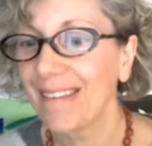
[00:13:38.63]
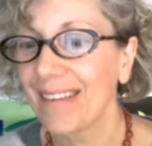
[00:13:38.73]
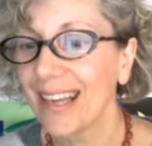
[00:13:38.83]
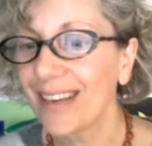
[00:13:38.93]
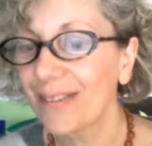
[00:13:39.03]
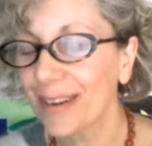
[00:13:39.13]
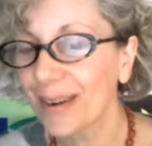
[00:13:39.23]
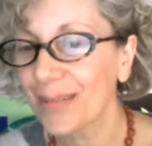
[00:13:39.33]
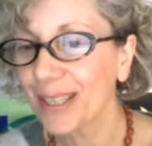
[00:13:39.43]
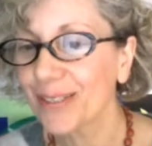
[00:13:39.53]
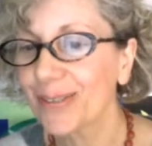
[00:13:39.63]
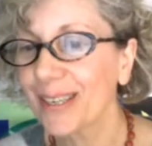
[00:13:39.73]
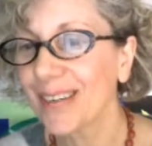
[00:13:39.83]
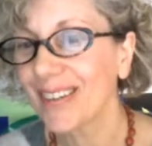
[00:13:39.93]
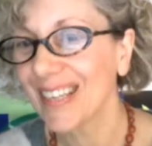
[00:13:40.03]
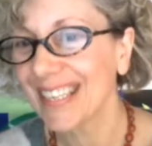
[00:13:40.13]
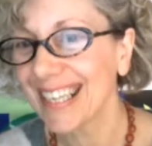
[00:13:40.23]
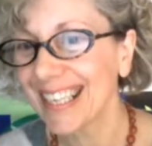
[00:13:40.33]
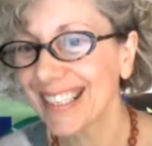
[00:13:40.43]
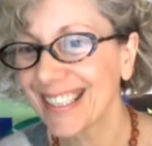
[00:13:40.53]
Thank you very much for your
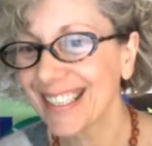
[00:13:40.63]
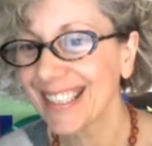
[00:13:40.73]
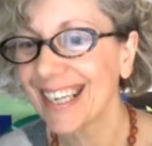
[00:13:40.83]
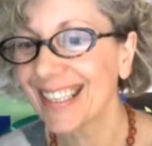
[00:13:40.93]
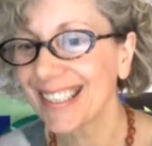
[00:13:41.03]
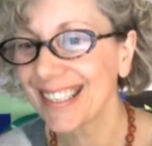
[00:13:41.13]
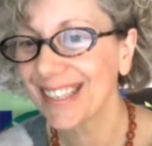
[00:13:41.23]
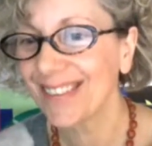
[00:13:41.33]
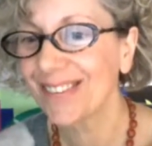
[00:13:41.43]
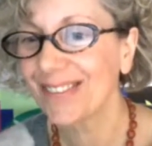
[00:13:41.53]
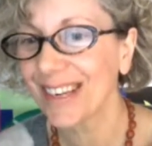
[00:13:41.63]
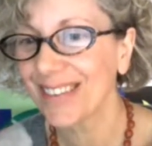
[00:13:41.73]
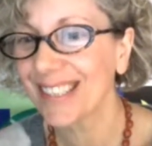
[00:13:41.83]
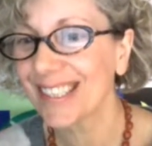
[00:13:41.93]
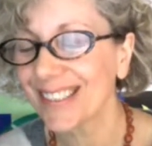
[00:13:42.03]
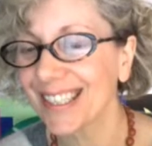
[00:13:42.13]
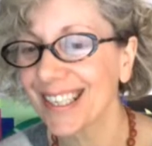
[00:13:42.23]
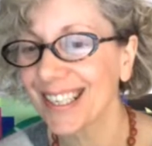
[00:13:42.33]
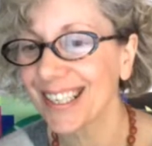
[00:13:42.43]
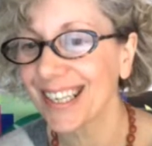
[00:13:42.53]
attention, and see you very soon
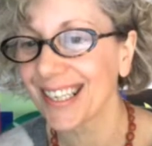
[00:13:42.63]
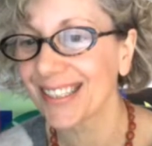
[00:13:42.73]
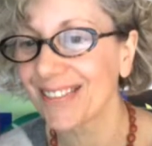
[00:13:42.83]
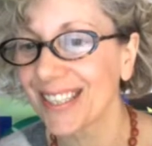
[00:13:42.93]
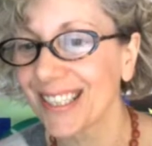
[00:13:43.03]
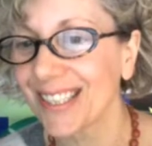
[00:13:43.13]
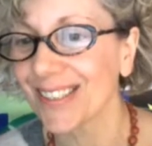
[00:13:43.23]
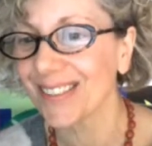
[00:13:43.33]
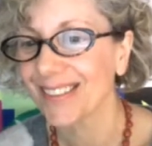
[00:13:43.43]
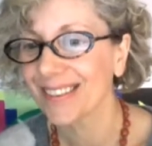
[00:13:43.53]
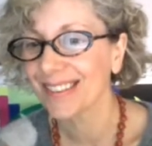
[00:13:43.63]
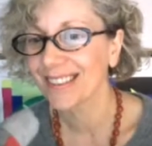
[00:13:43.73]
in the next video.